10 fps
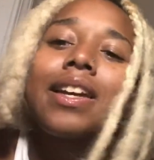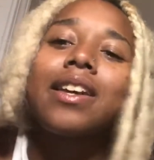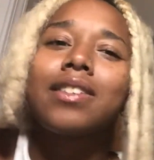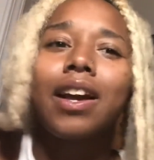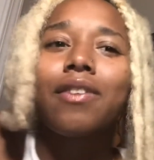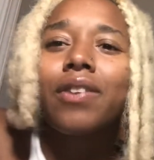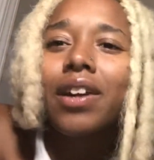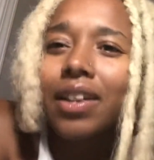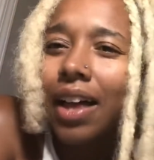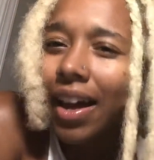is like very
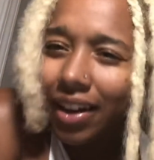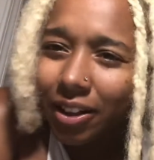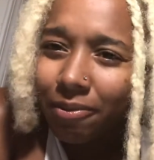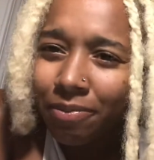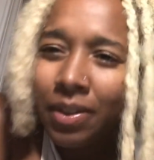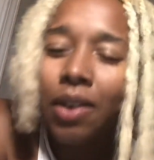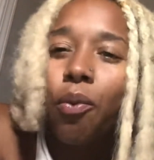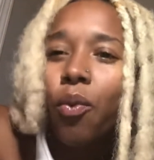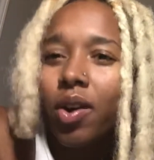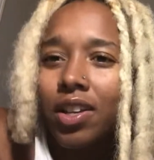like
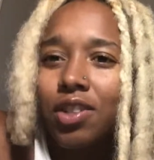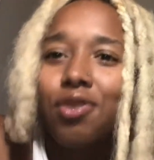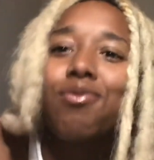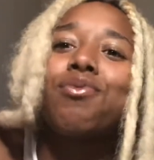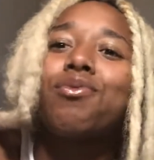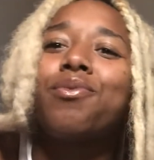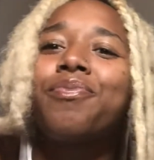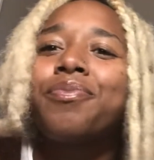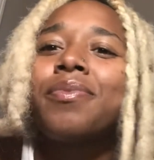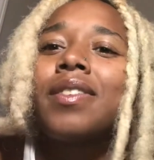wanting to,
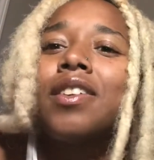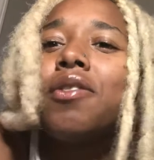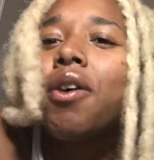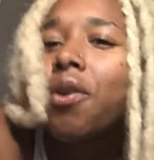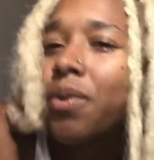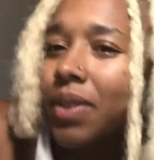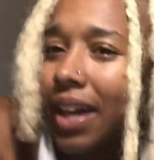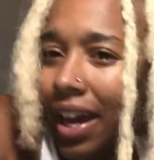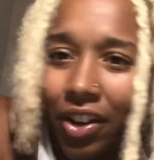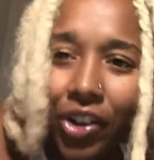
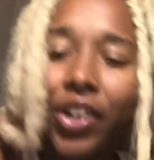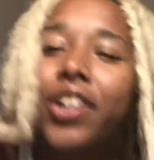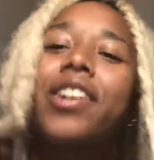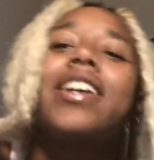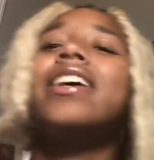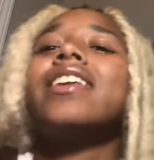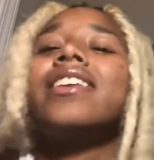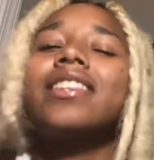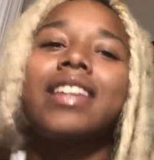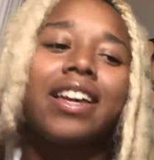cater
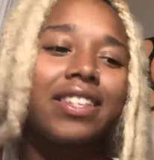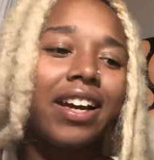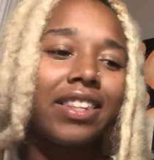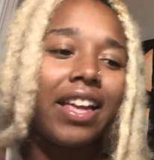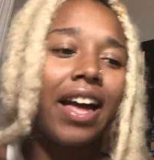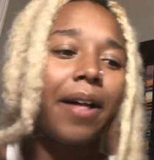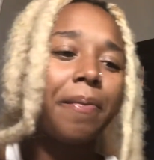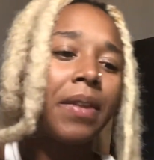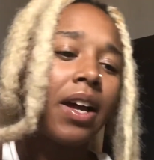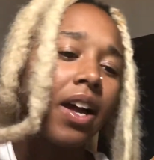and things like that.
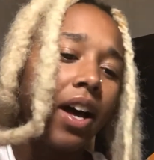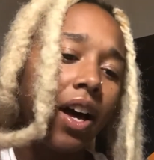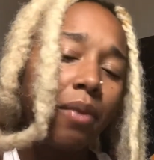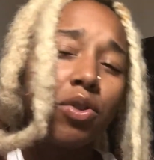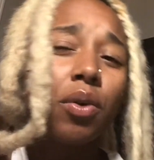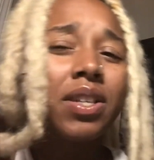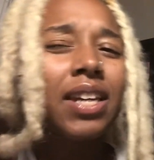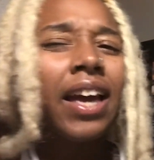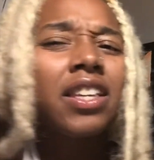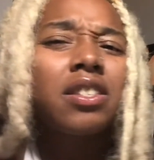So it
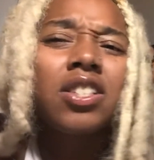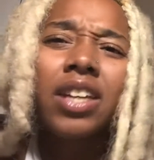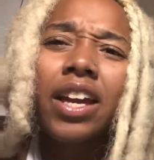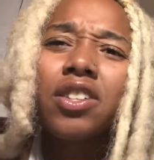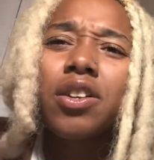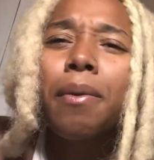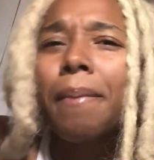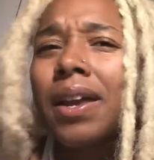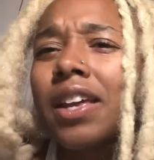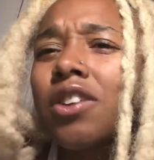takes Cancer a
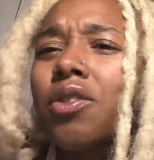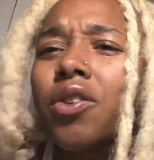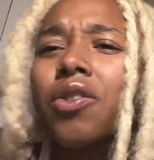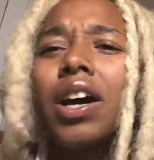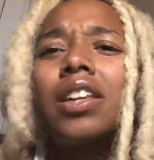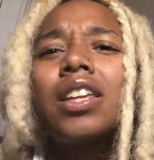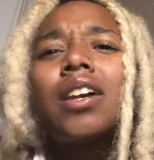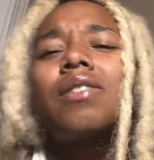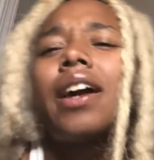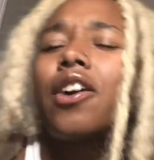minute, you got to think of
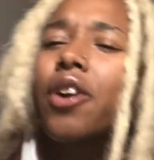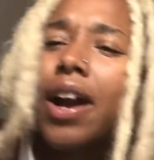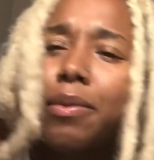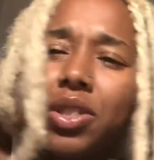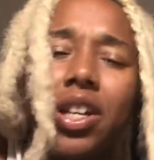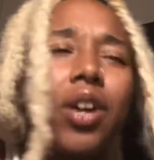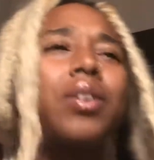that crab shell. It